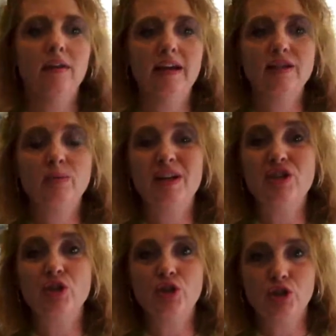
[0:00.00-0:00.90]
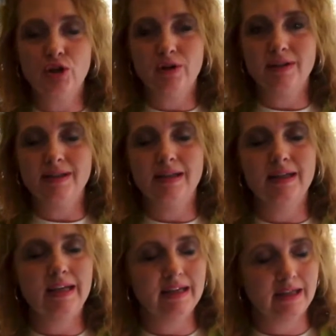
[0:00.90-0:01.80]
The next one is insurance,
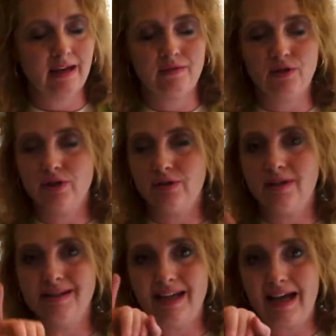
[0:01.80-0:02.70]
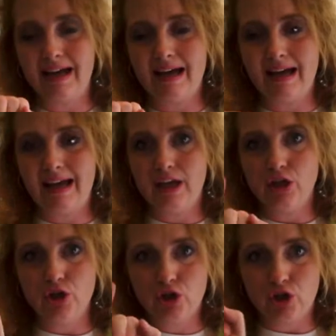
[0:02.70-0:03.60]
need to have insurance.
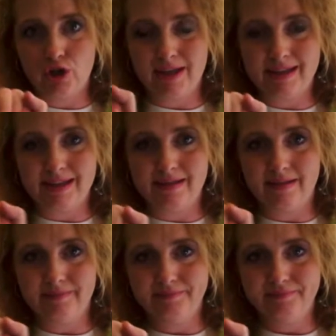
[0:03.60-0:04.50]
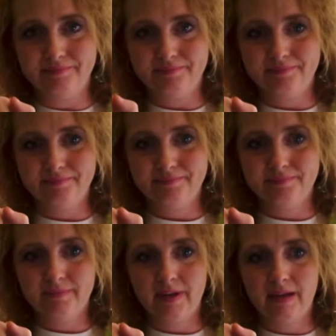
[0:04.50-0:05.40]
Insurance,
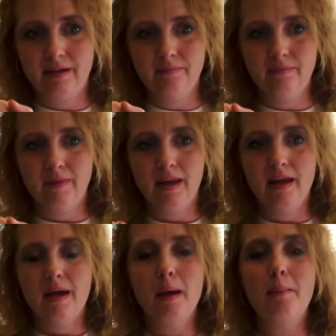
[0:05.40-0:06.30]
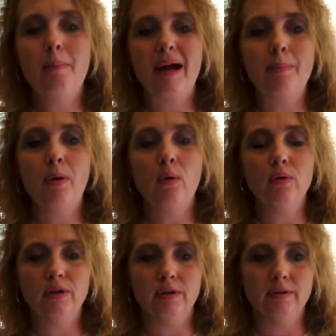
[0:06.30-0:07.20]
okay?
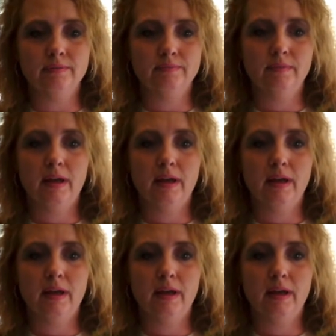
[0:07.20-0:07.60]
Bipolar.